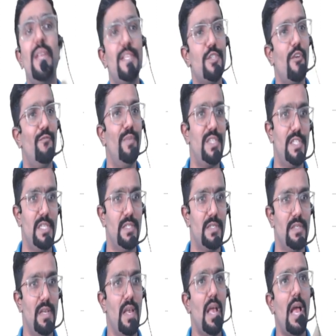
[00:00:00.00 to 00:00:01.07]
place of
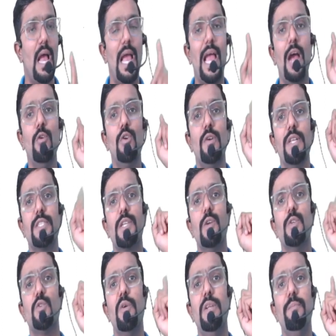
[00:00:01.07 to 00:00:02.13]
business. I have to
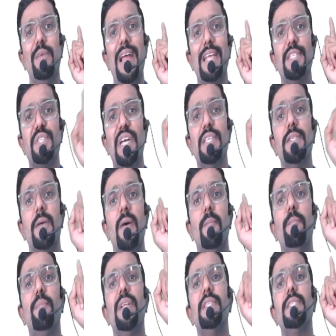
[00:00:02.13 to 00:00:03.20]
disclose 1 branch as
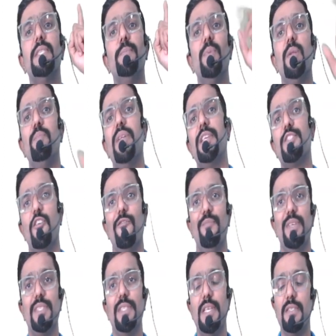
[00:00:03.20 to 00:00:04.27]
principal place
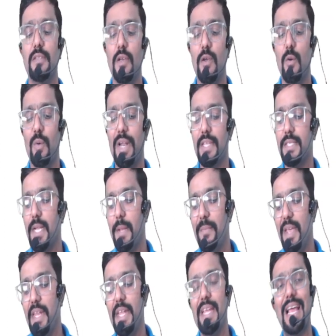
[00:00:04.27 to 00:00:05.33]
of business, whereas
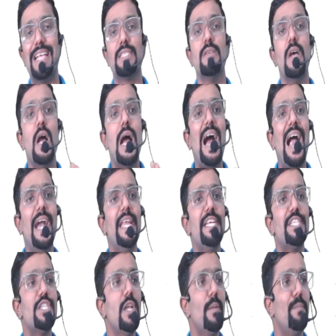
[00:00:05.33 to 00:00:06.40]
remaining as
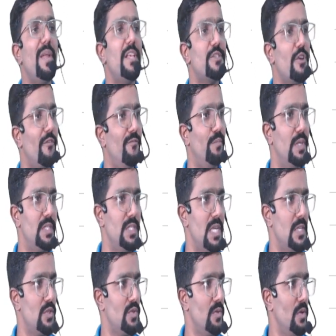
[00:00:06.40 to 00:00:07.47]
additional place of
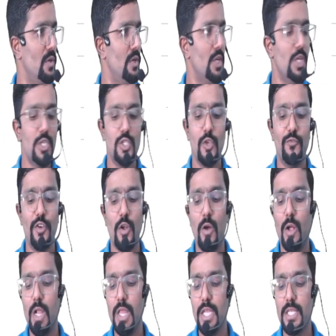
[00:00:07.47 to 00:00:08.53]
business. So for
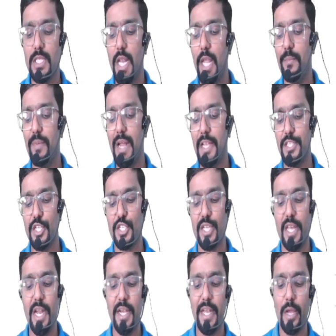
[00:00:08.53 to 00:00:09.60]
all these 3
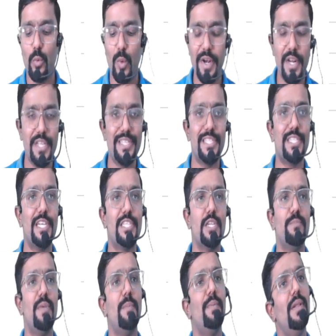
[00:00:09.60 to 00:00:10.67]
branches, can I take 1
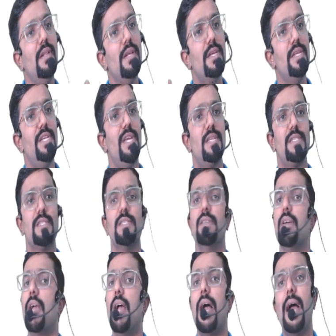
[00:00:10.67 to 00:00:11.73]
registration, people?
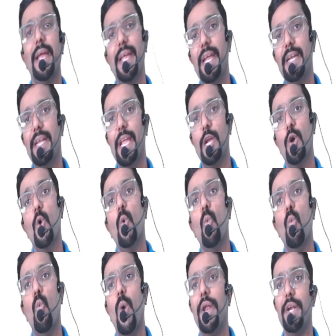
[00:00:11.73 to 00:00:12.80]
Yes, I can take
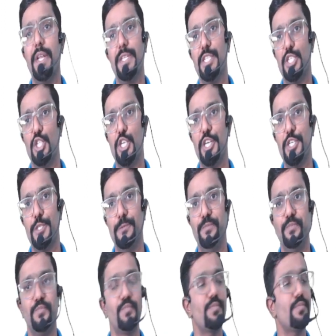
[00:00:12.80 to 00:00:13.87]
1 registration.